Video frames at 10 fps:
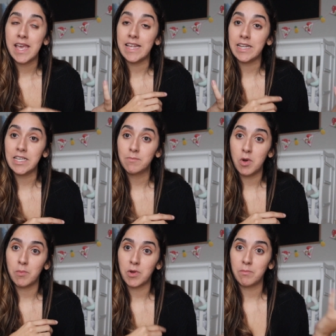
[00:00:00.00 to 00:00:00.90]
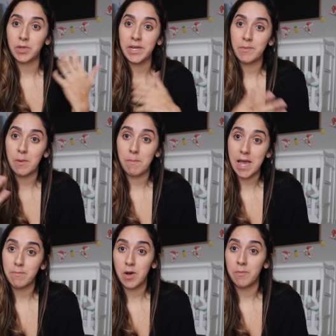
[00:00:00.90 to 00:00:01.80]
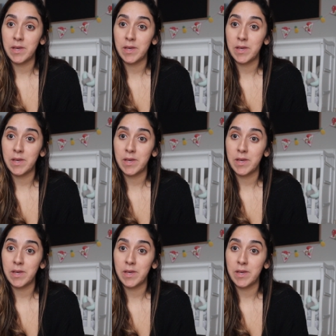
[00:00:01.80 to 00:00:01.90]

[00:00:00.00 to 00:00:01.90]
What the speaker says: and his mom complain about my mom,